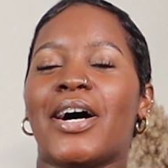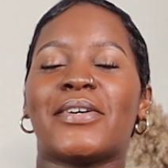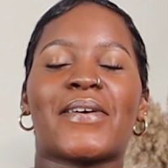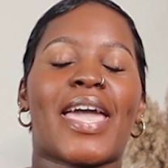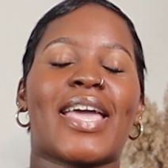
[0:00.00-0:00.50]

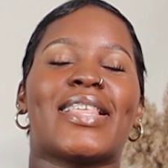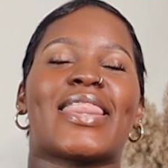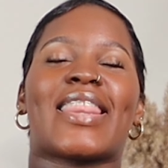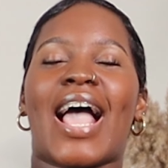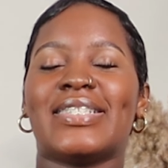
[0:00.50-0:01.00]
Okay,
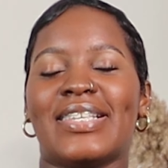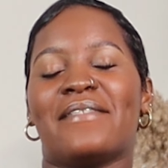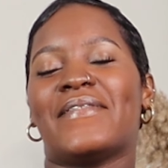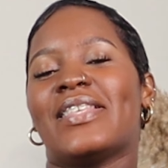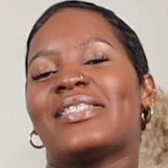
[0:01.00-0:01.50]
that's it
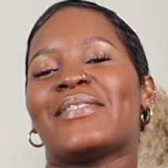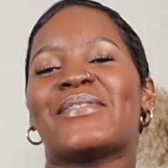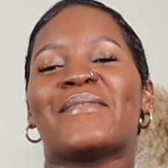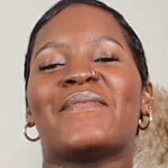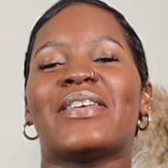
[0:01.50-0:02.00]
for this
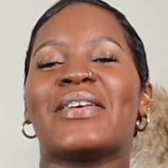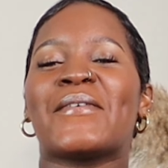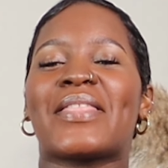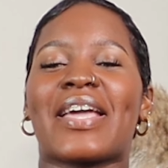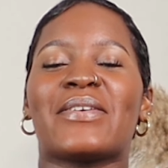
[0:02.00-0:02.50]
YouTube video.
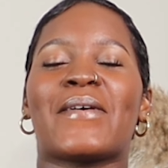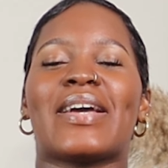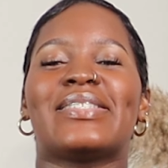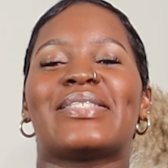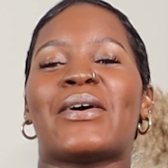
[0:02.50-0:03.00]
Thank you
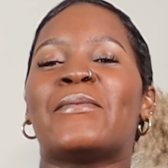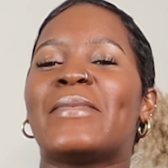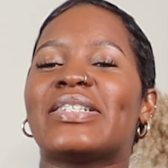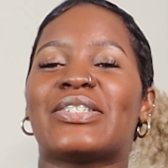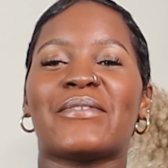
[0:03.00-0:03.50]
guys so much.